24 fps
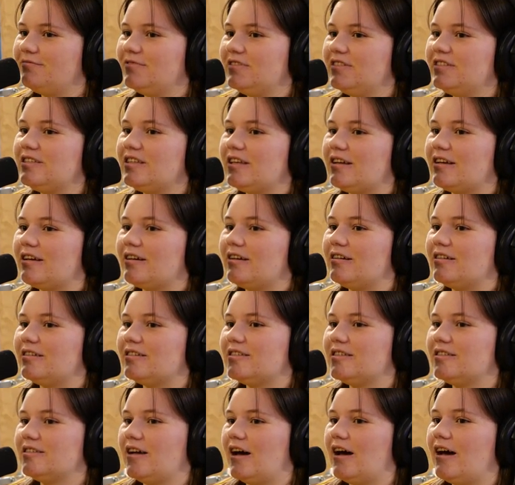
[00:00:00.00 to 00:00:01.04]
It's like a
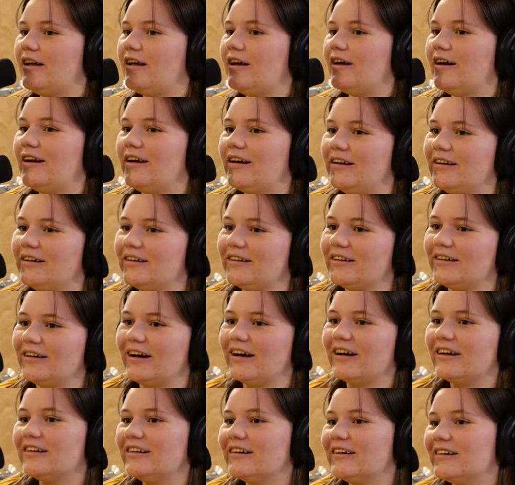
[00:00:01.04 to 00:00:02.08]
side eye
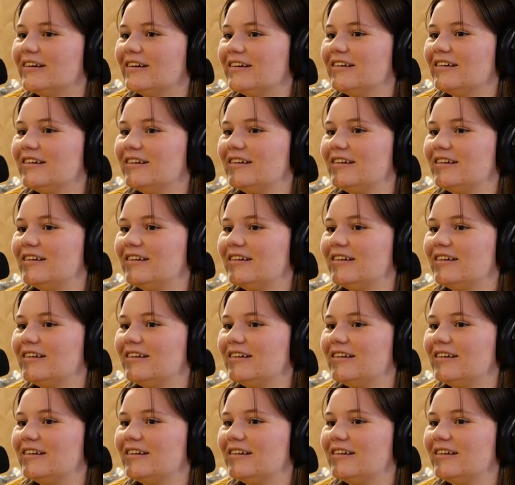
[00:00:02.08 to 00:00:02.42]
kind of